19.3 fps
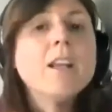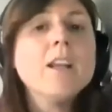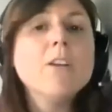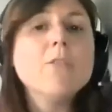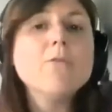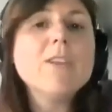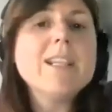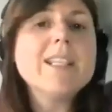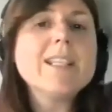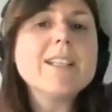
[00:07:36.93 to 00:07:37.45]

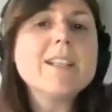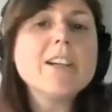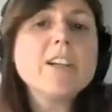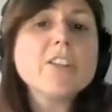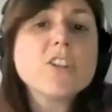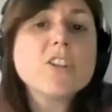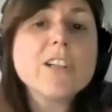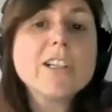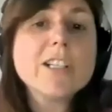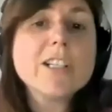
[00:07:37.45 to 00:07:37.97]

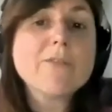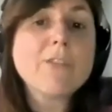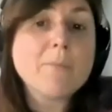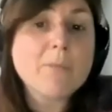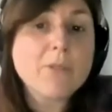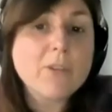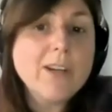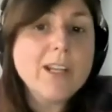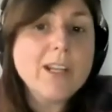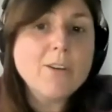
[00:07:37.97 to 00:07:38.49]
Researchers from
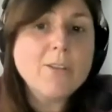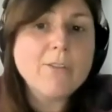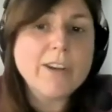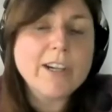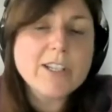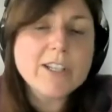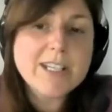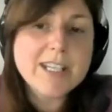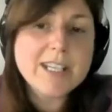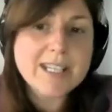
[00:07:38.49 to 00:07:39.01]
three
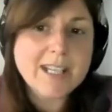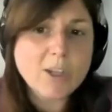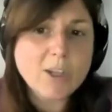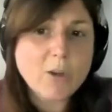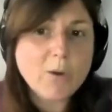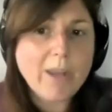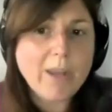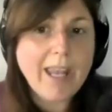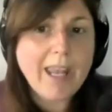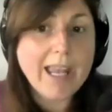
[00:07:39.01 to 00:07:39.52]
universities in
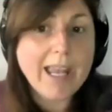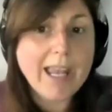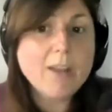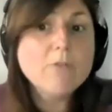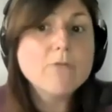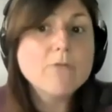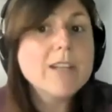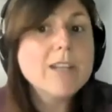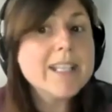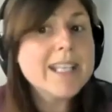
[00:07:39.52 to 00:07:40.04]
the UK
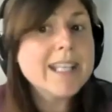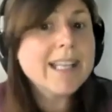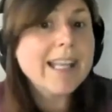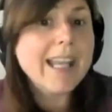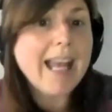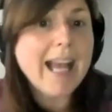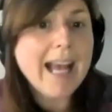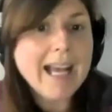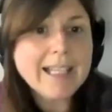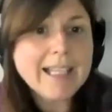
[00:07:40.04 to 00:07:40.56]

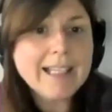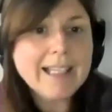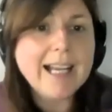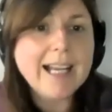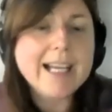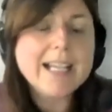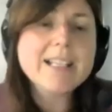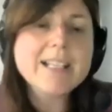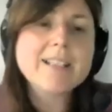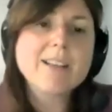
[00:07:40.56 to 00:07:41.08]
recently
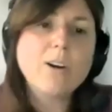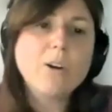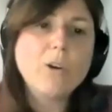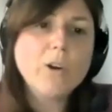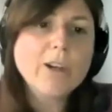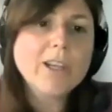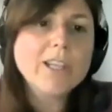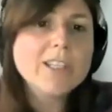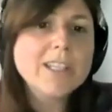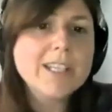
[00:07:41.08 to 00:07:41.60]
analysed the
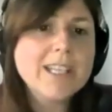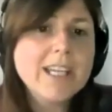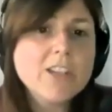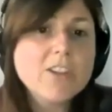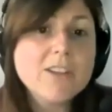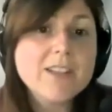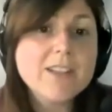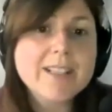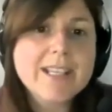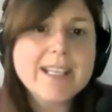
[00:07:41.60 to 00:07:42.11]
organ
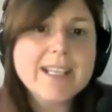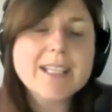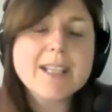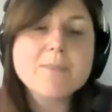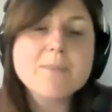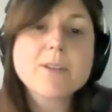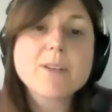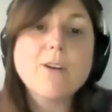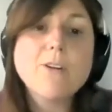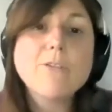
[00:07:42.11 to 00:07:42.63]
donation
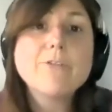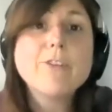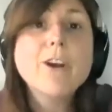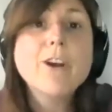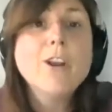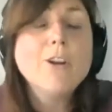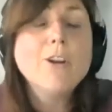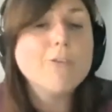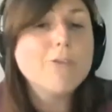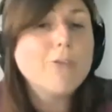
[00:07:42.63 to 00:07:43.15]
systems of
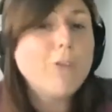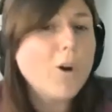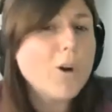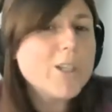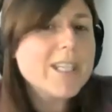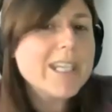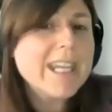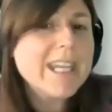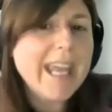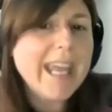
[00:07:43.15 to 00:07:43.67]

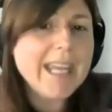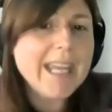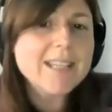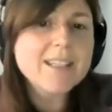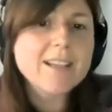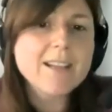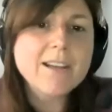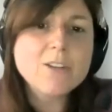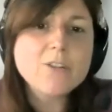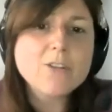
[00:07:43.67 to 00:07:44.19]

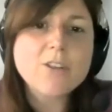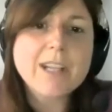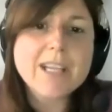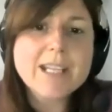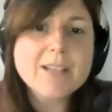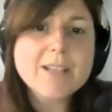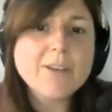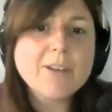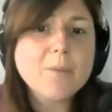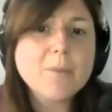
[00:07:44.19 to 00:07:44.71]
48
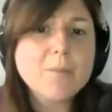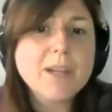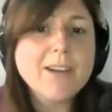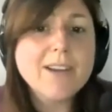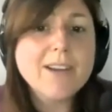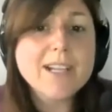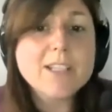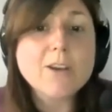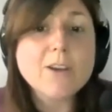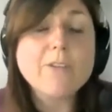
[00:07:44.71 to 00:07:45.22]
countries for a
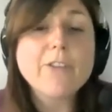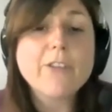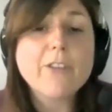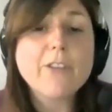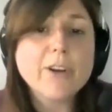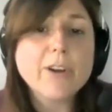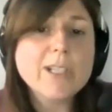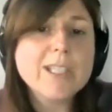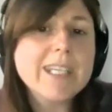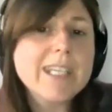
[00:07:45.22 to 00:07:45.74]
period of
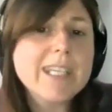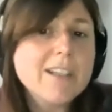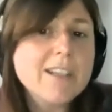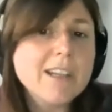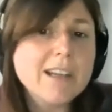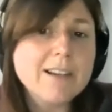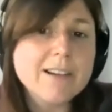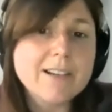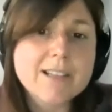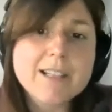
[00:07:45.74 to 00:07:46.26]
13
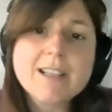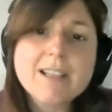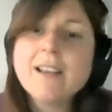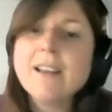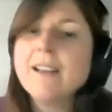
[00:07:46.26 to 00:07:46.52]
years,